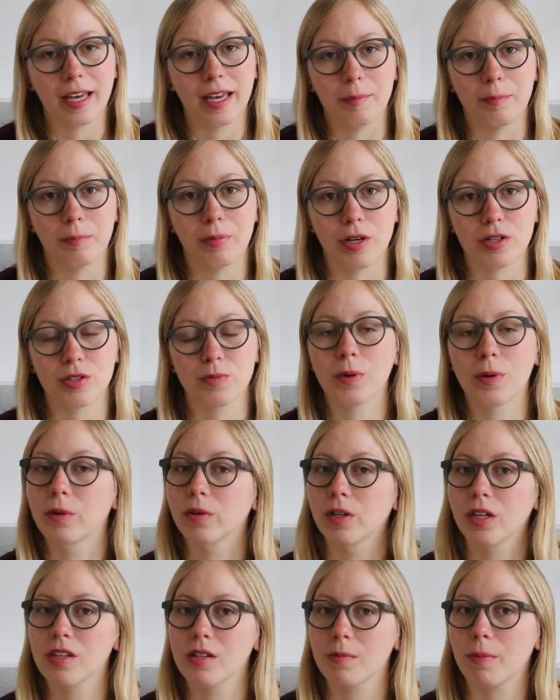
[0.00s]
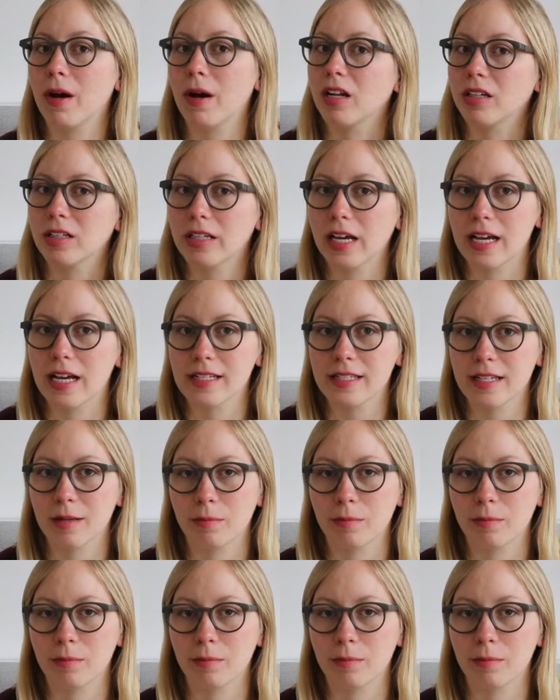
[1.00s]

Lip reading: kept postponing the podcast